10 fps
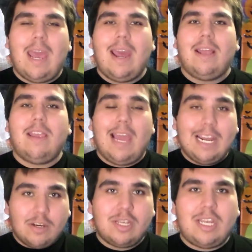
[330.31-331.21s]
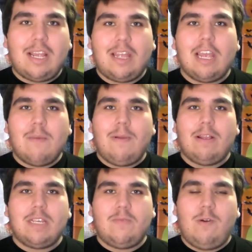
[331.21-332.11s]
And the interesting thing
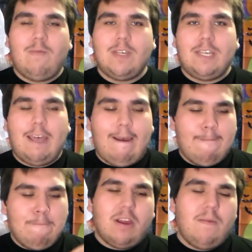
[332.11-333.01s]
about this film is that you